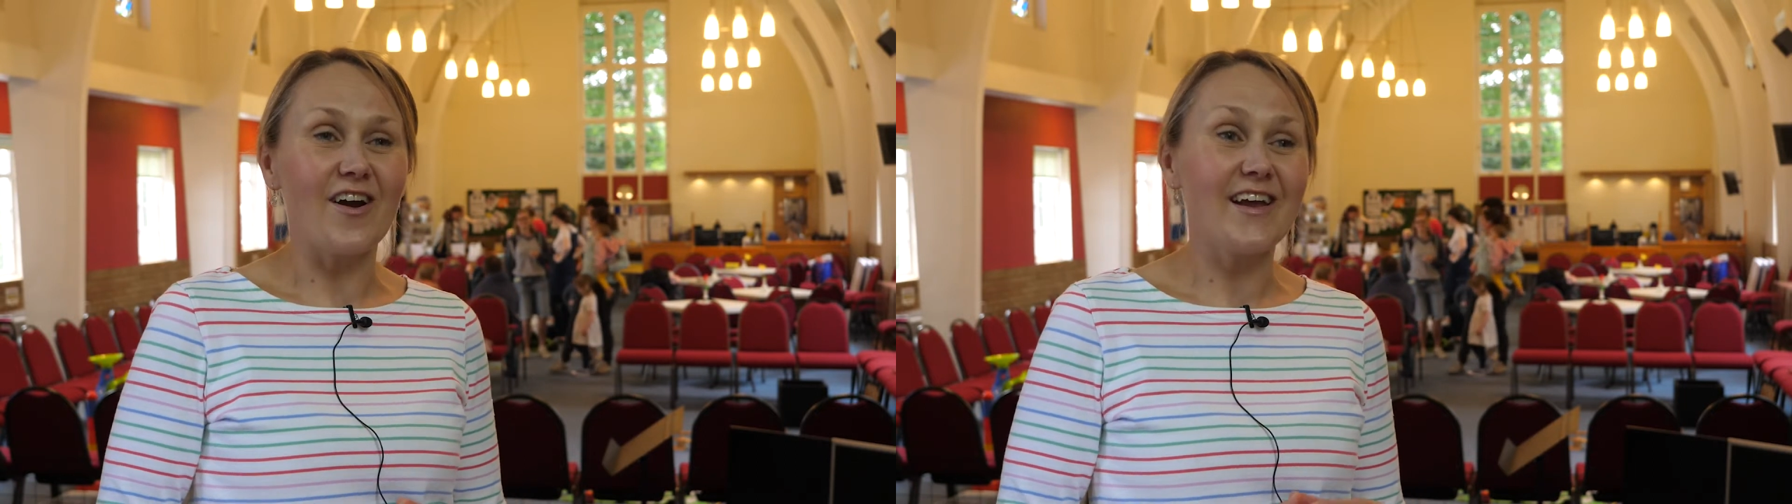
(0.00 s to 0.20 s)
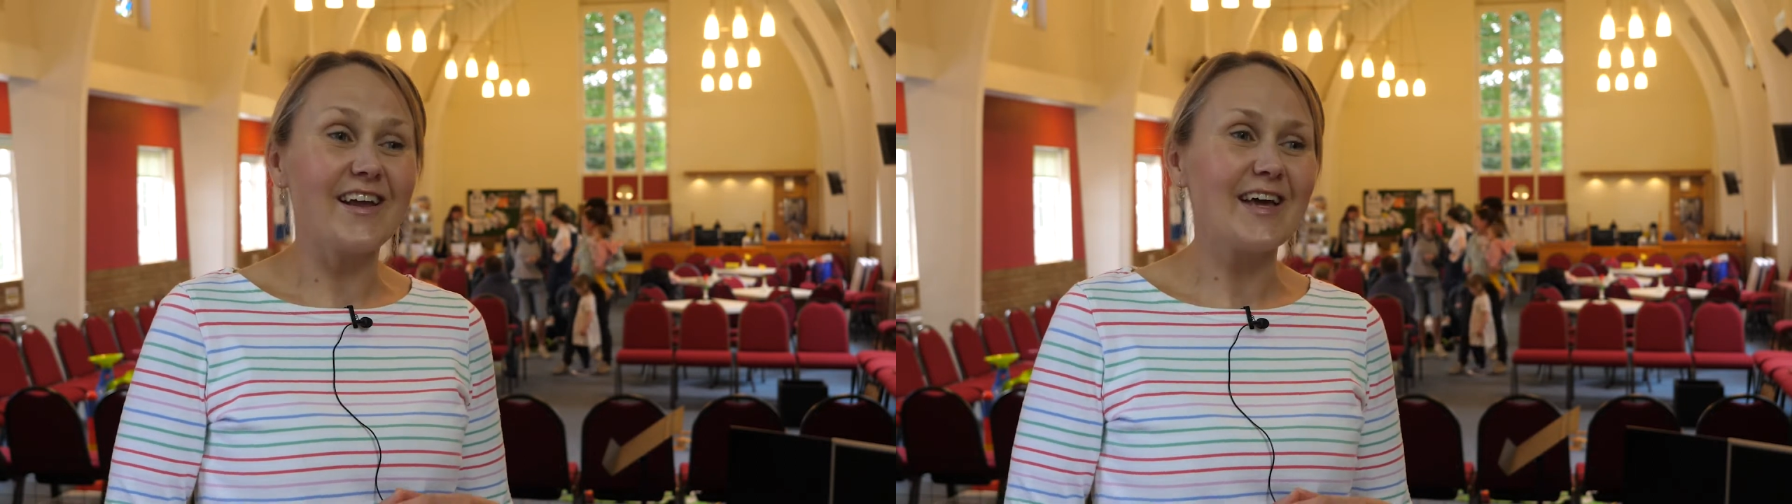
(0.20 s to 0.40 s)

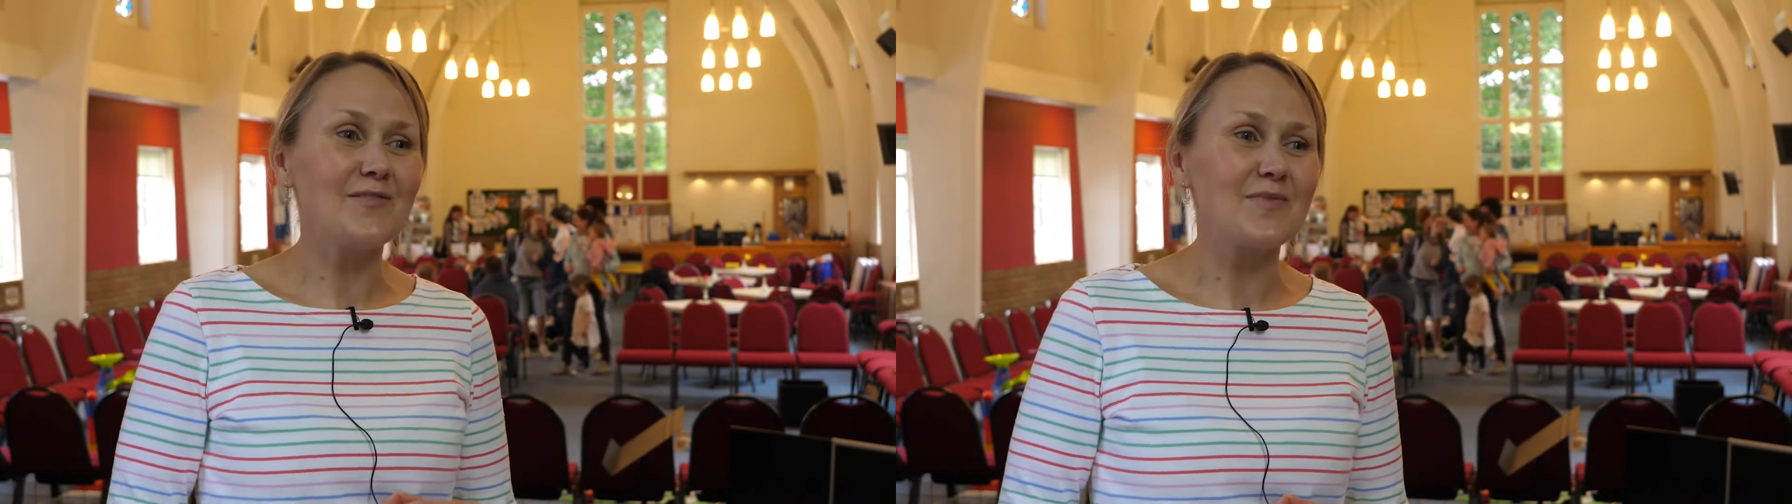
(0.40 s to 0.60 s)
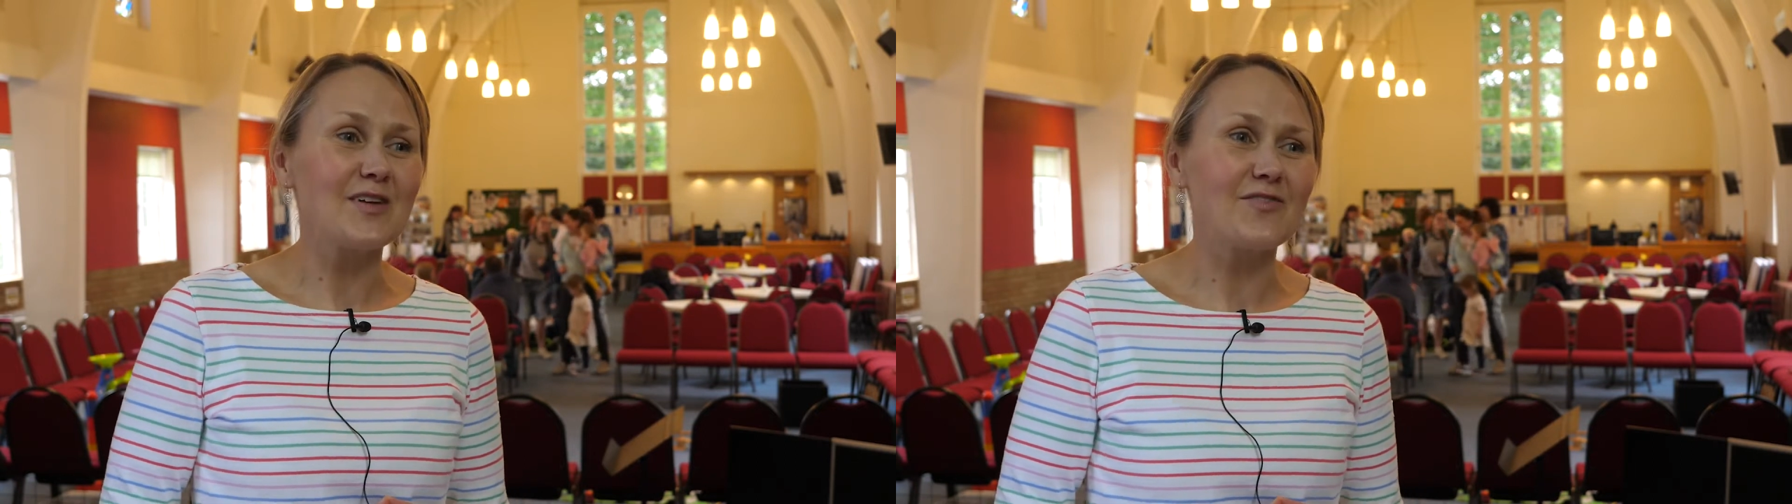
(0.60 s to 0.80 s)
it
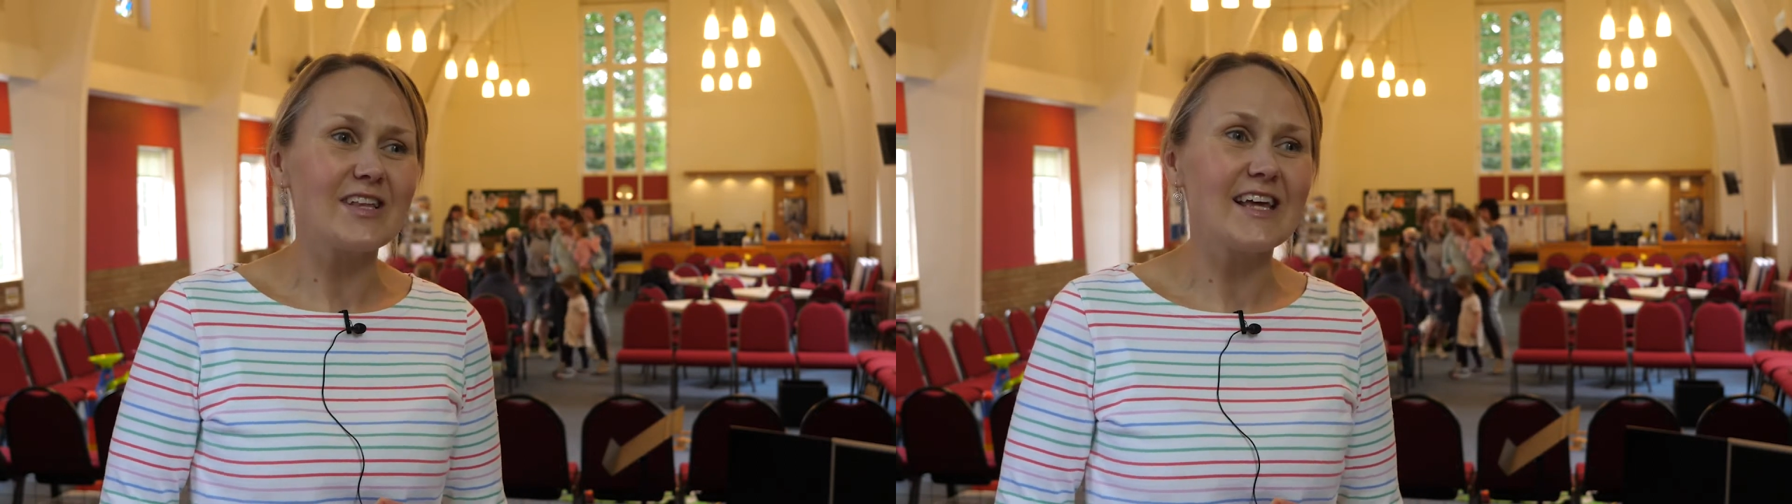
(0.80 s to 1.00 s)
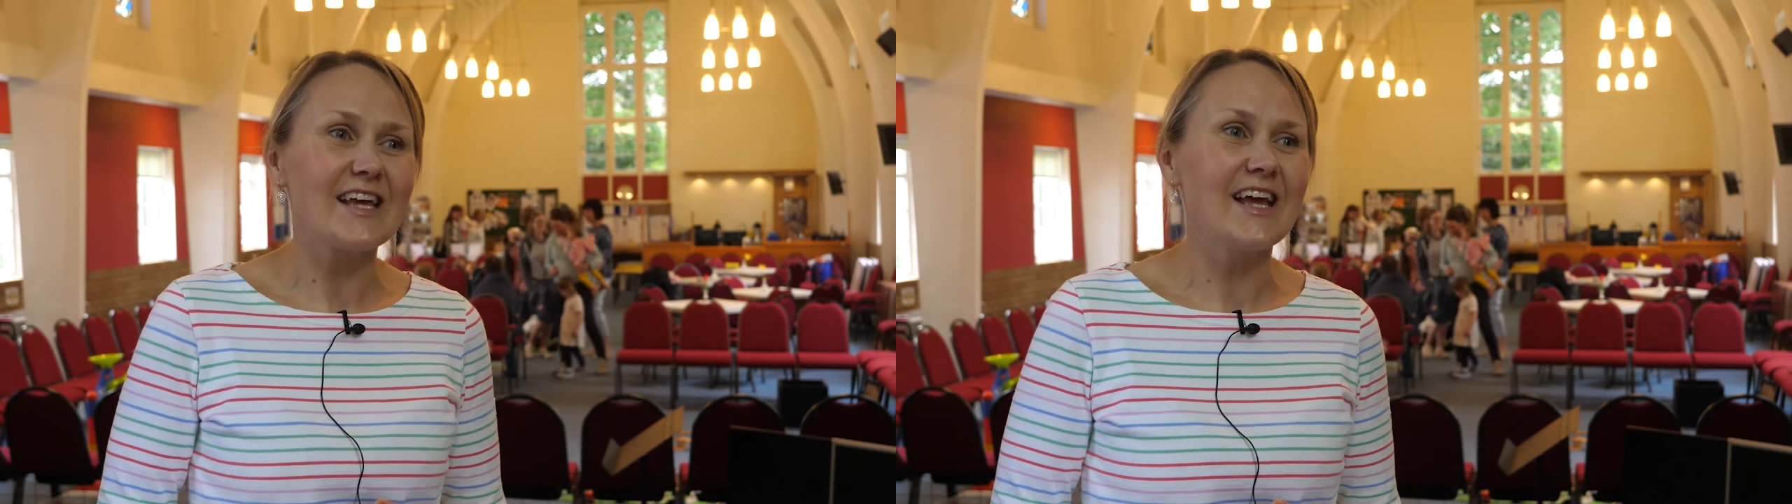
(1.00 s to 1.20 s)
can be
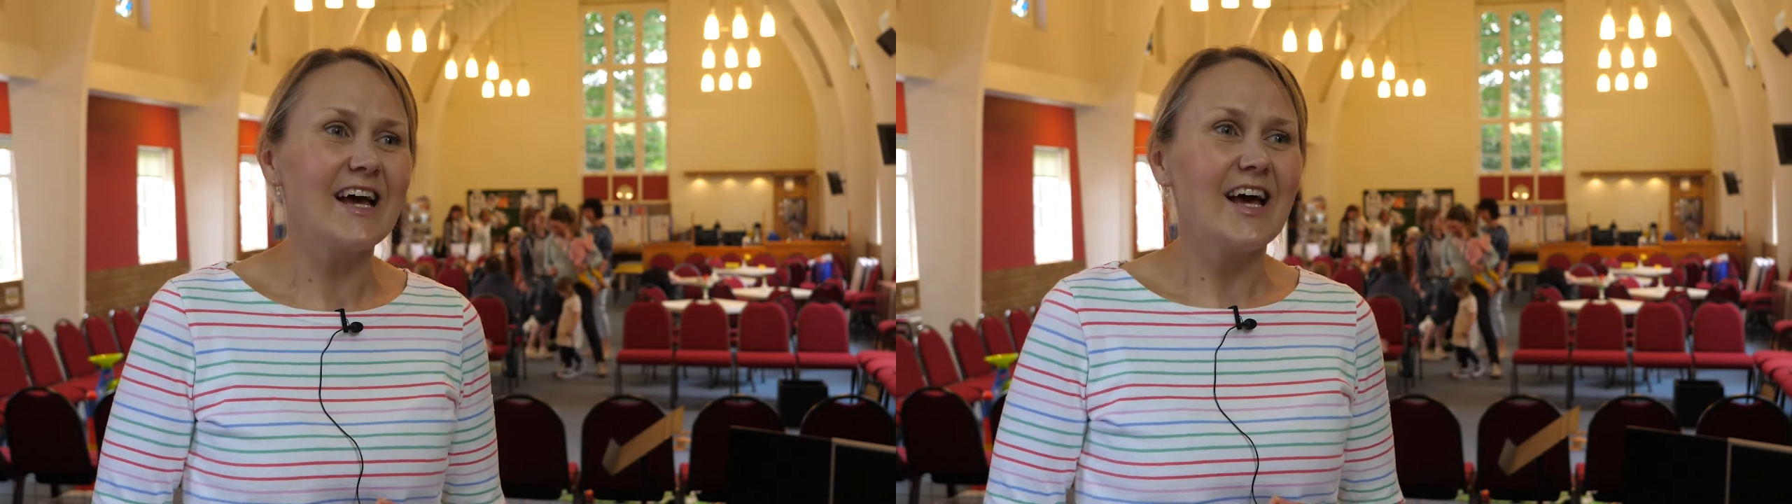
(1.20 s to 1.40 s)
really